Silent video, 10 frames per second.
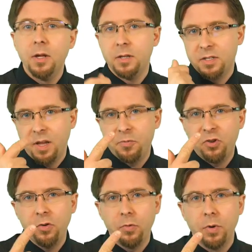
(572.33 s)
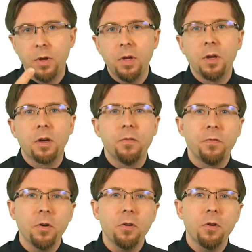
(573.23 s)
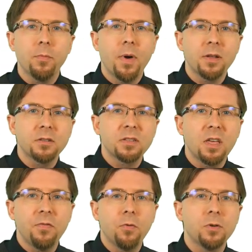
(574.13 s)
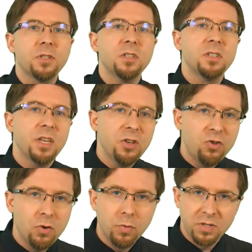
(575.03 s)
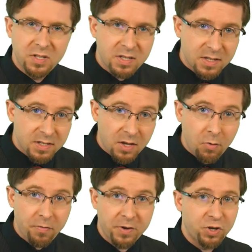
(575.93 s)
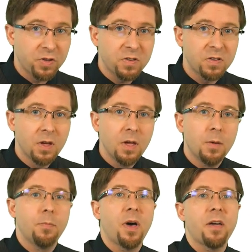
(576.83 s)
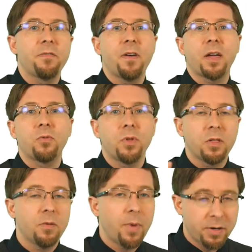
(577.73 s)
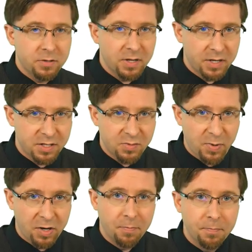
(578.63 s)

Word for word: Step 2, convert your model scale forces into resistance coefficients by factoring out the model size and speed.